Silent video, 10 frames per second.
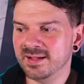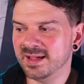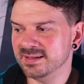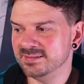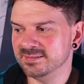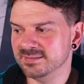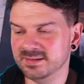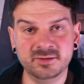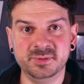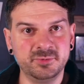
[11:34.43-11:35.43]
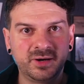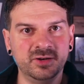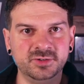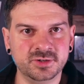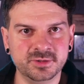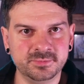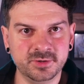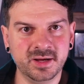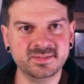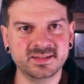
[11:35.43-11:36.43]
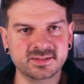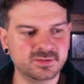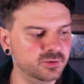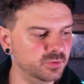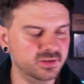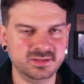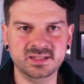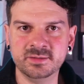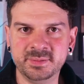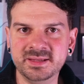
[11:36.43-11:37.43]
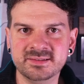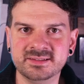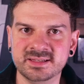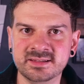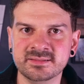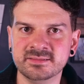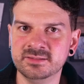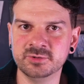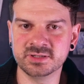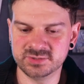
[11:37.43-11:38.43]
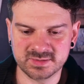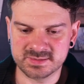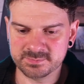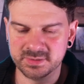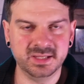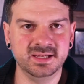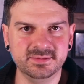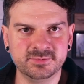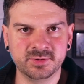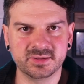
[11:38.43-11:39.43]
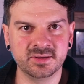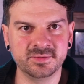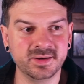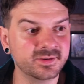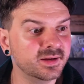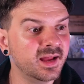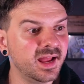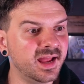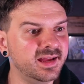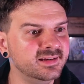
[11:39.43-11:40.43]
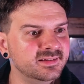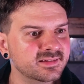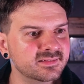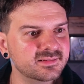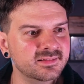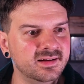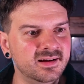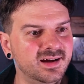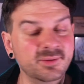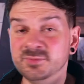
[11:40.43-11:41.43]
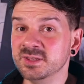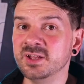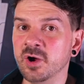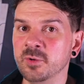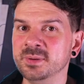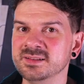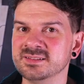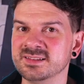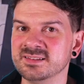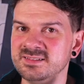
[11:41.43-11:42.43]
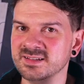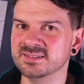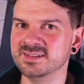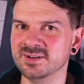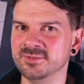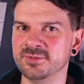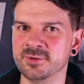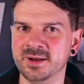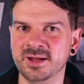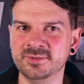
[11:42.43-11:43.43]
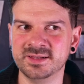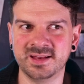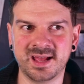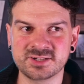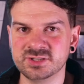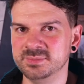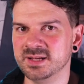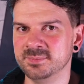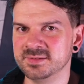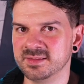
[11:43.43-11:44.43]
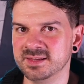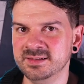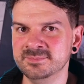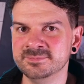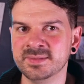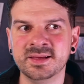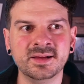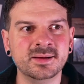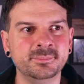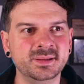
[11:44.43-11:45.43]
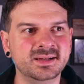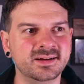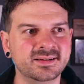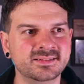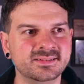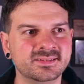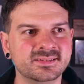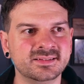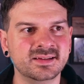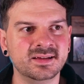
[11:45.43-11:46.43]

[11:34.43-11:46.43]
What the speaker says: and it'd be right on your headset. So you wouldn't need a PC. You can just play directly on there. And I'm really hoping that this does get off the ground and actually becomes a thing, because